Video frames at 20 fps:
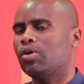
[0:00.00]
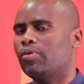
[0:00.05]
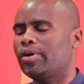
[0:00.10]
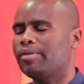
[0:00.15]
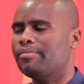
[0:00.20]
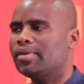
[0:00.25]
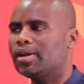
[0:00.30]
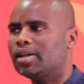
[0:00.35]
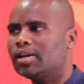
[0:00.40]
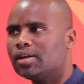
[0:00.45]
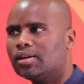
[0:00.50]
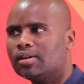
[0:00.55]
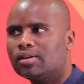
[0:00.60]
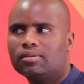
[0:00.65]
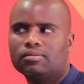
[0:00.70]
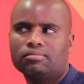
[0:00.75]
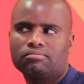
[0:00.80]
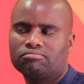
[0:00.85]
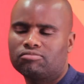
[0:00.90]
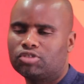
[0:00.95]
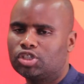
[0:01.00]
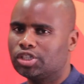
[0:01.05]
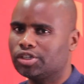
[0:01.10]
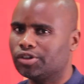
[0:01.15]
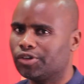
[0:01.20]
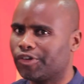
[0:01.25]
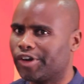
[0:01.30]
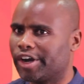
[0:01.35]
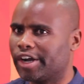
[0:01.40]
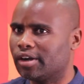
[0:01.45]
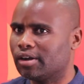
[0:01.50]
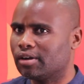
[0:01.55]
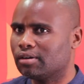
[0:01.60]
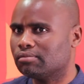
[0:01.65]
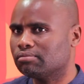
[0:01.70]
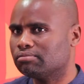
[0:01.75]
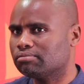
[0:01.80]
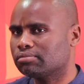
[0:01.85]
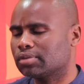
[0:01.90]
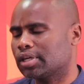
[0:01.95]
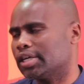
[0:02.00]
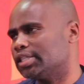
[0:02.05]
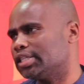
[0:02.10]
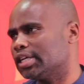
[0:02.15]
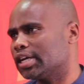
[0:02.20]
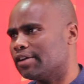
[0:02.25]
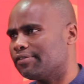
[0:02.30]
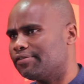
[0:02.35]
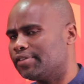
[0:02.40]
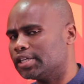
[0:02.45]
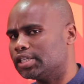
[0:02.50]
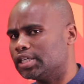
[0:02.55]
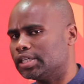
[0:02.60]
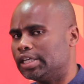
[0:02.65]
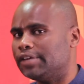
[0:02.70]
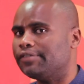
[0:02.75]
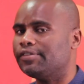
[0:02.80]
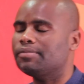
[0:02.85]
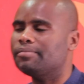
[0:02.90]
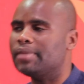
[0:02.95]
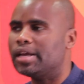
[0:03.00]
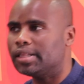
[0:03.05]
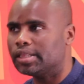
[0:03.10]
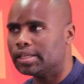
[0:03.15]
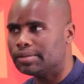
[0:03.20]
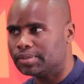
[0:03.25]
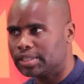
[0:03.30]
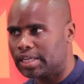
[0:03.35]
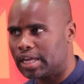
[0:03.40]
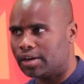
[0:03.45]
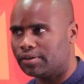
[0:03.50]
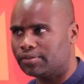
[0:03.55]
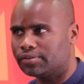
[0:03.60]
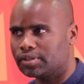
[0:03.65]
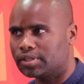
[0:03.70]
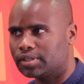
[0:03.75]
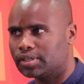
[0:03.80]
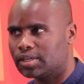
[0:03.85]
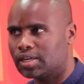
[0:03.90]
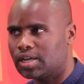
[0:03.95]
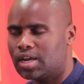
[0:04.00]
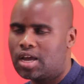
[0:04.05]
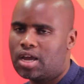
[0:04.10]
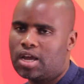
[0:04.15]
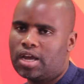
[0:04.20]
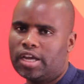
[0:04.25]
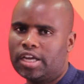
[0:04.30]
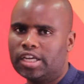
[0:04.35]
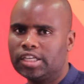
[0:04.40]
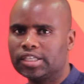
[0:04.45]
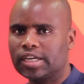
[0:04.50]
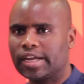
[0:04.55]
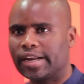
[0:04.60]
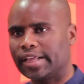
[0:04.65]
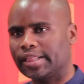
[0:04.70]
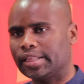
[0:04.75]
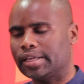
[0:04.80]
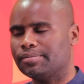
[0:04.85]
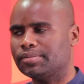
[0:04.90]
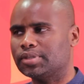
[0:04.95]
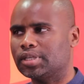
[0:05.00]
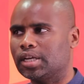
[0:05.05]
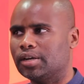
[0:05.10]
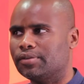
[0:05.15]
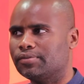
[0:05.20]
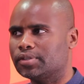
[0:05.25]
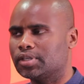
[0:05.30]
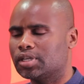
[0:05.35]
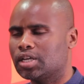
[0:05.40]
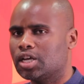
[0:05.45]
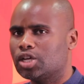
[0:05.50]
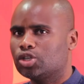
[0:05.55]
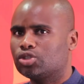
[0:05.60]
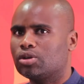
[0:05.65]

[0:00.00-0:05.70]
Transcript: Women, children getting affected, even men themselves, injuring themselves.